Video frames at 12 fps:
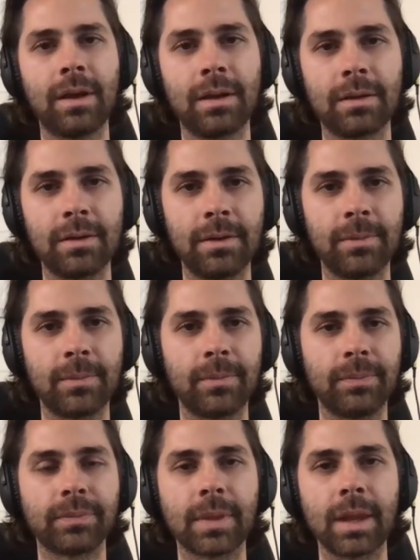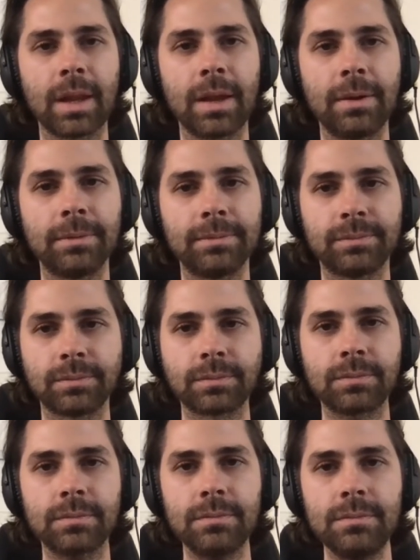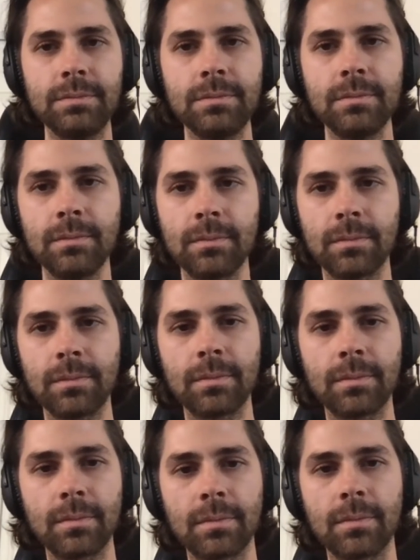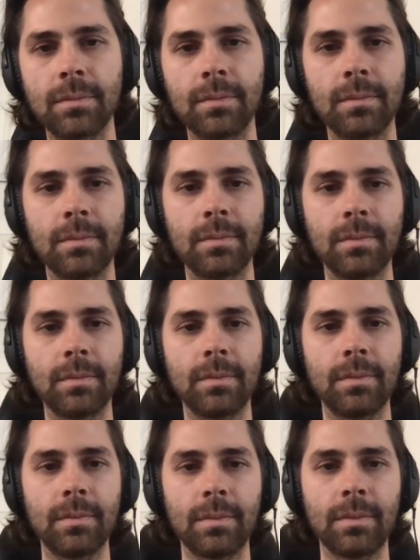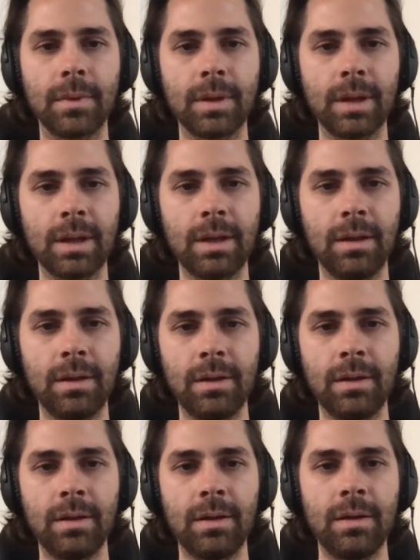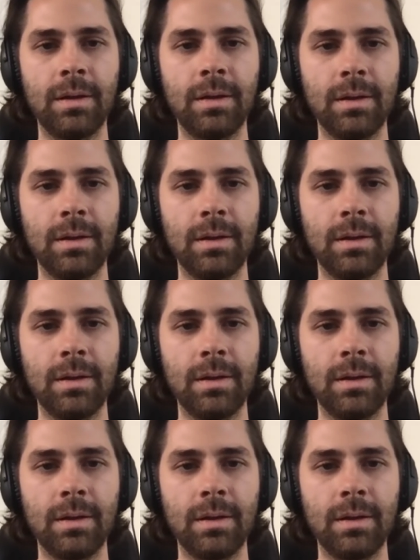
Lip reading: No words are spoken by the person on screen.